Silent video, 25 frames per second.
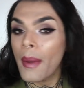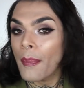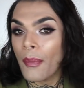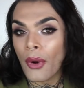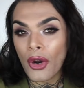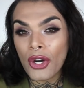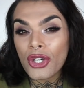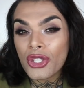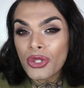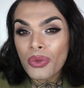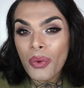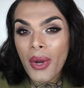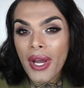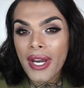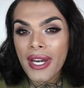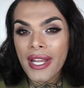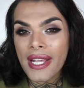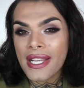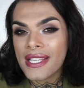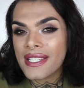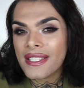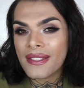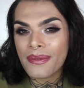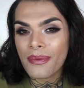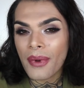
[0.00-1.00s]
part 1
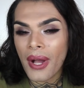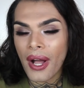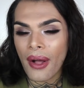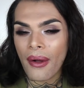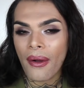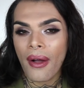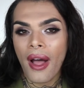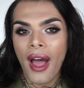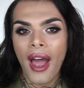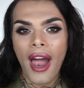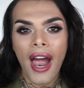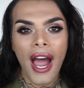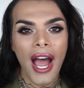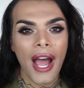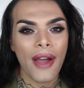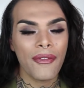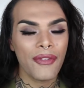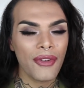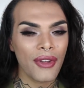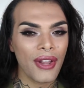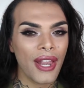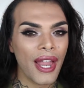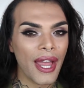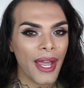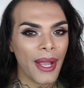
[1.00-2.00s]
as well. I
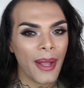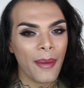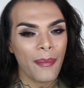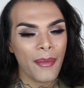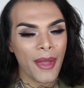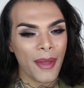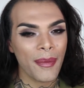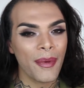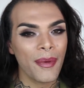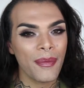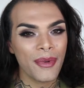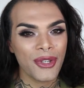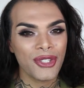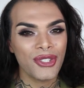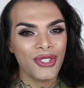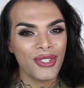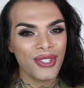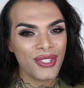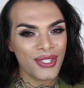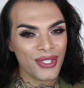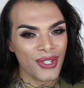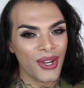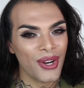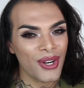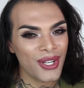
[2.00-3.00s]
feel like maybe we should
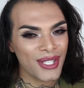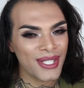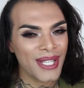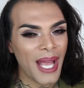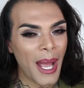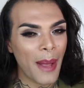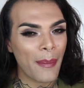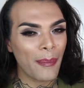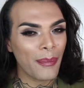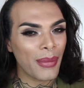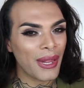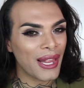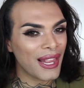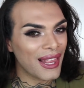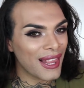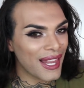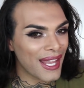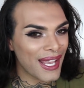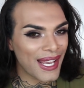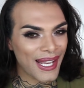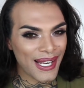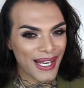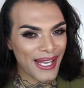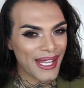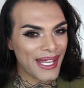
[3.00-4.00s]
start a
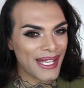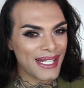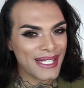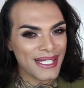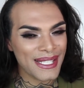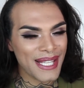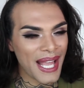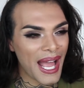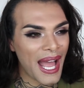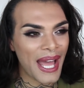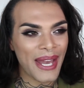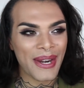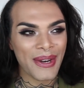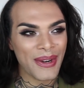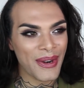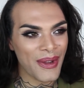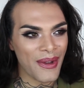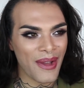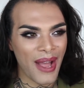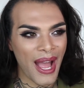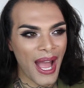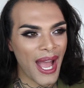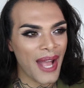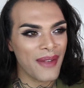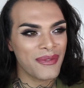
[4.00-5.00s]
playlist. I don't
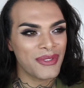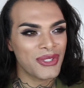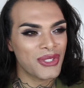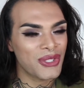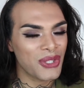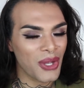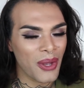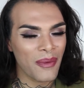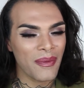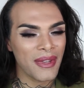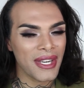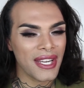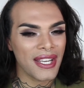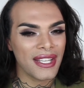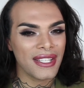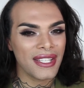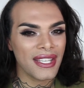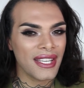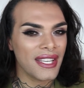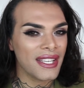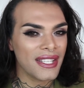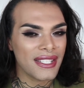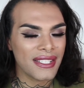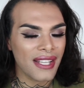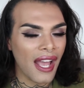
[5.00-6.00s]
know, I have so many
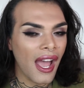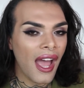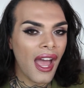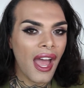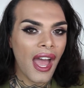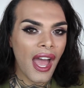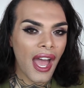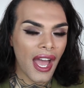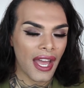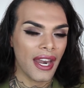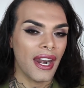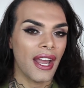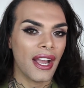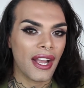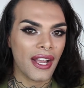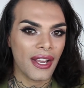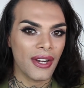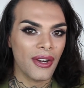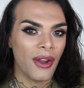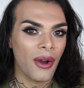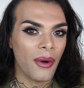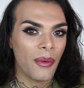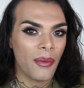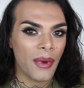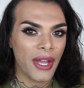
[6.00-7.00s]
ideas and I
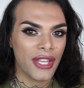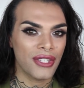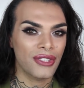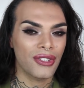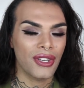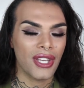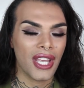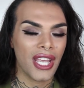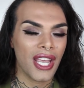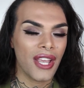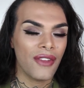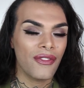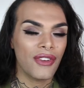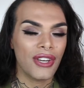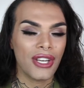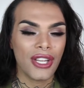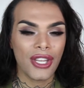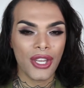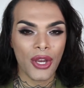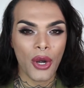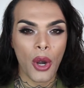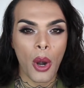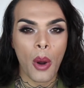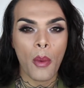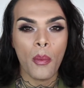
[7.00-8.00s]
cannot wait to even
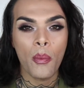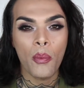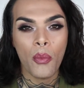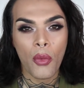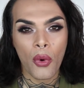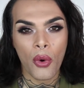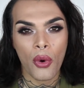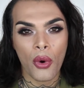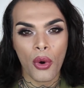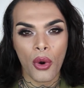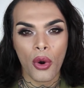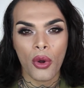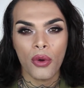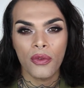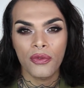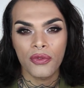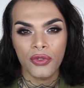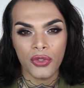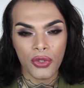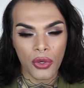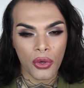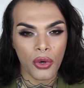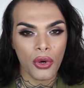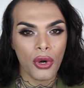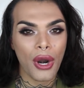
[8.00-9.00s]
hear more of
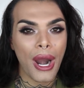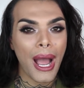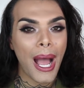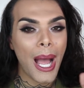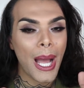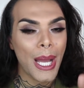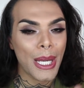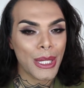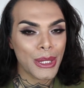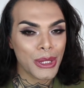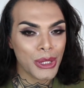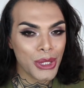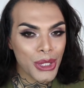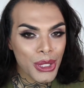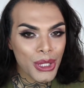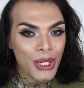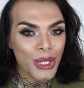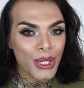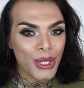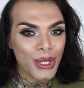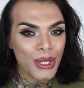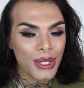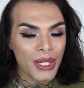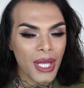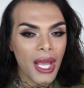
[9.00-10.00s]
your
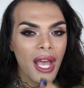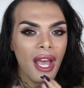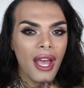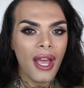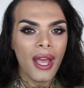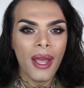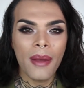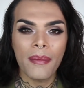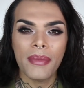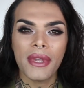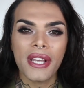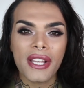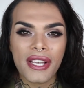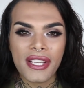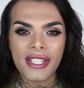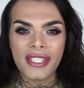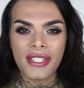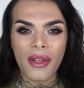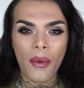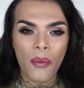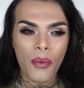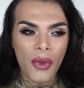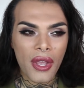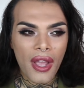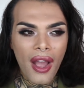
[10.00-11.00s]
ideas, because
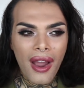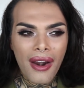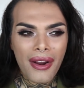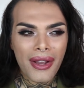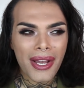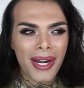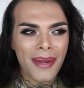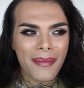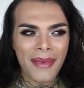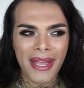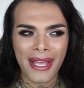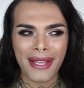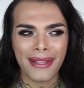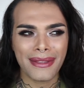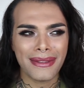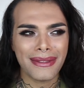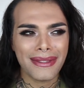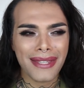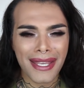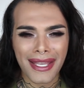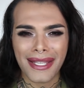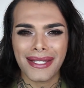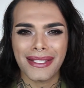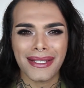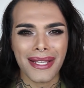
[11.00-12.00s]
we are gonna make
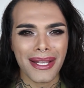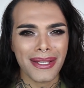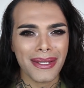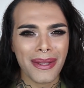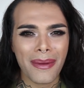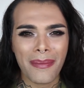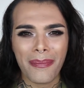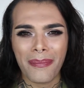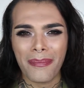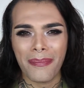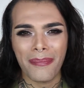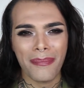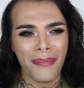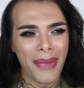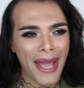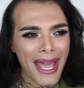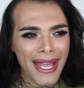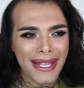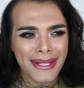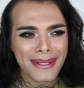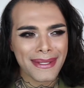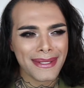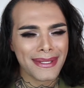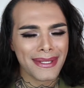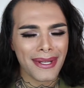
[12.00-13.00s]
this the
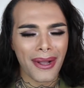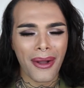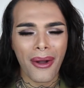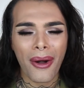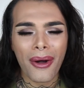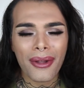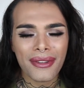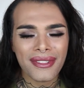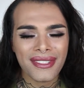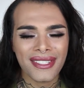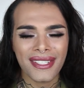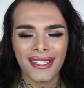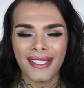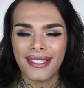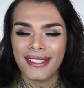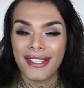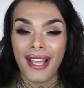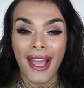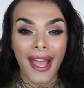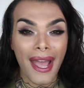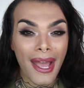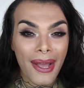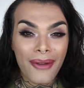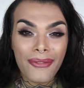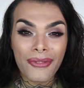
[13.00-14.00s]
best content
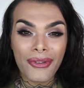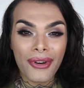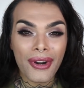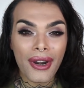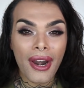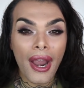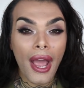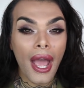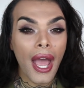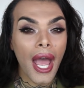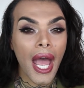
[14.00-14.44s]
ever